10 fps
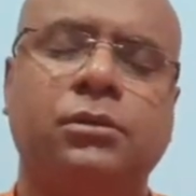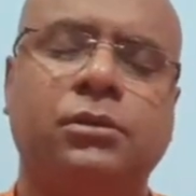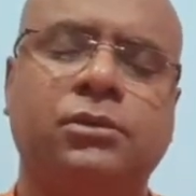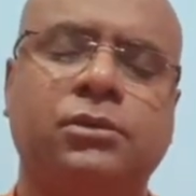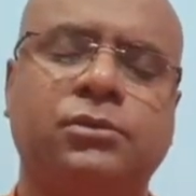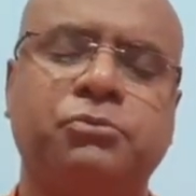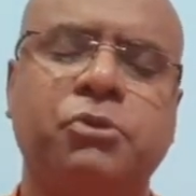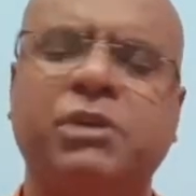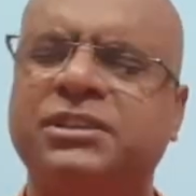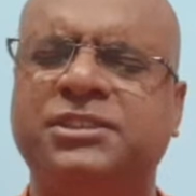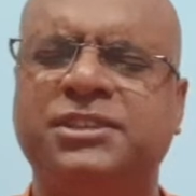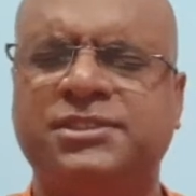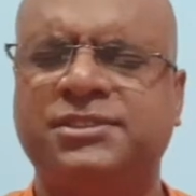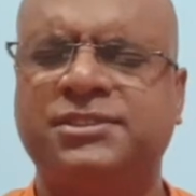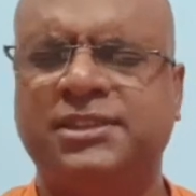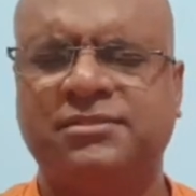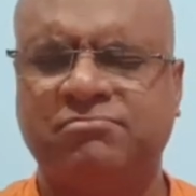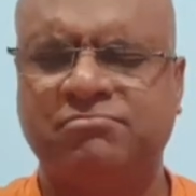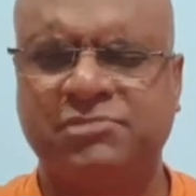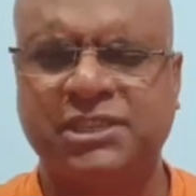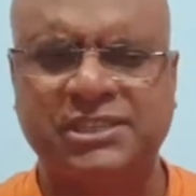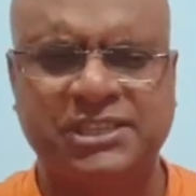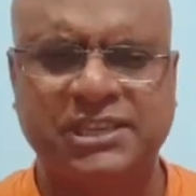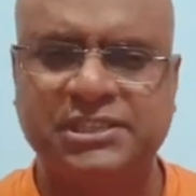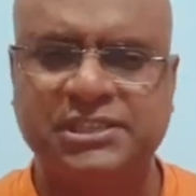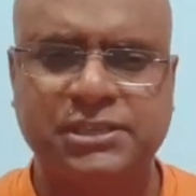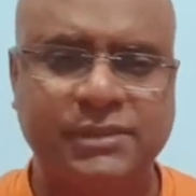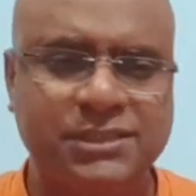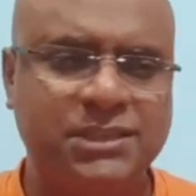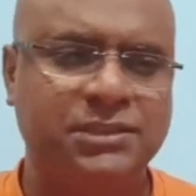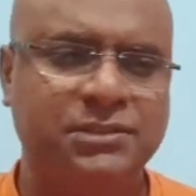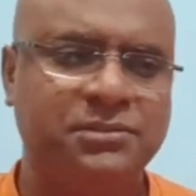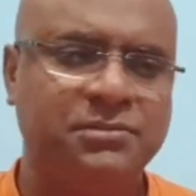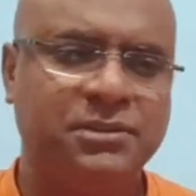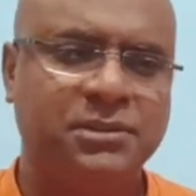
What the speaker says: we were just then 16, 17,